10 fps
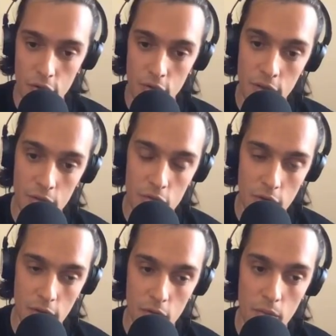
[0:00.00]
need to
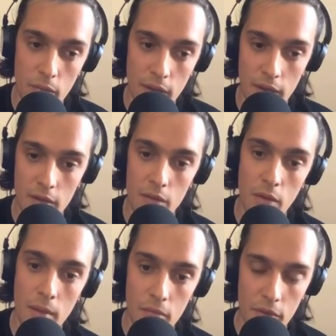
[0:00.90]
try to make the
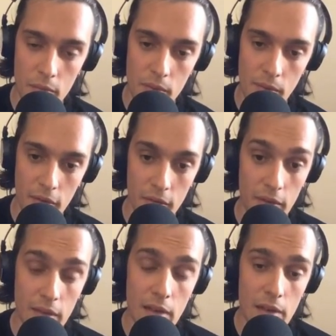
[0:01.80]
MVP
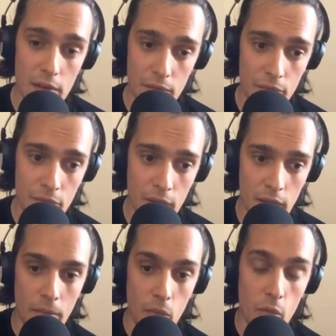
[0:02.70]
mindset live
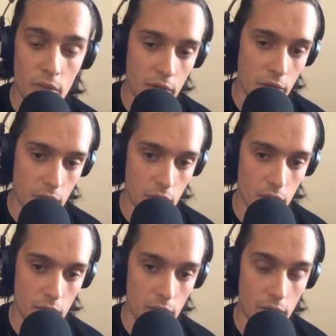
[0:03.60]
within
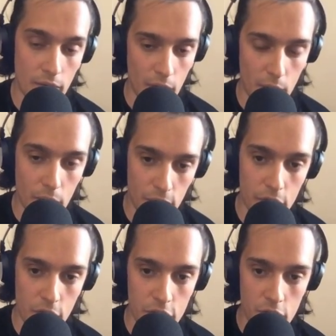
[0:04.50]
your development
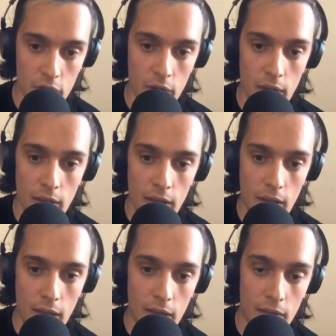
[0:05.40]
structure.
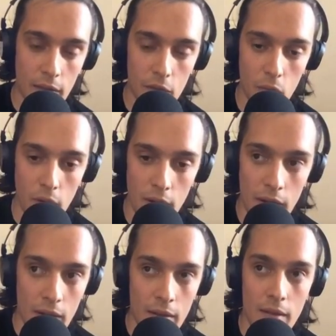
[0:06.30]
And that's
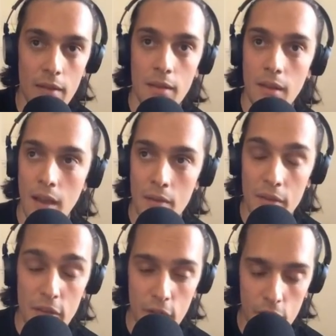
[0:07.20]
why
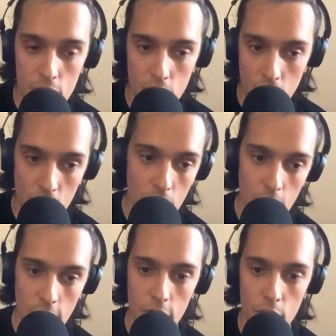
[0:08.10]
having a strong
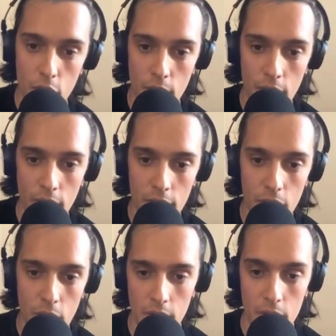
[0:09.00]
customer base
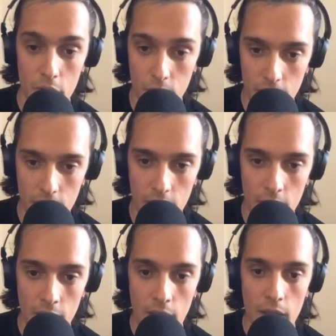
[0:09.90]
for me would be
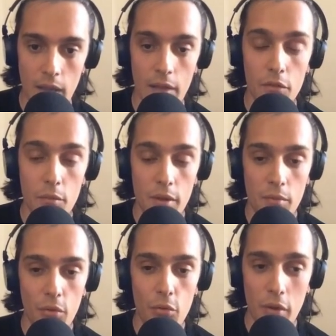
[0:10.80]
key, and to be
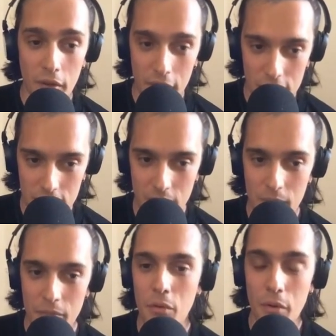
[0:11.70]
able to engage
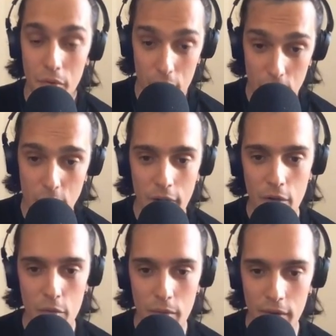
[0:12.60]
them on a very
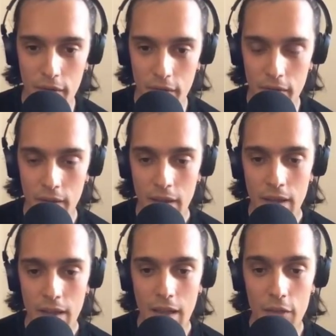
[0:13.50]
regular basis
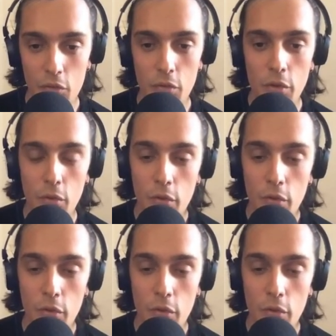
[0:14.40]
and to use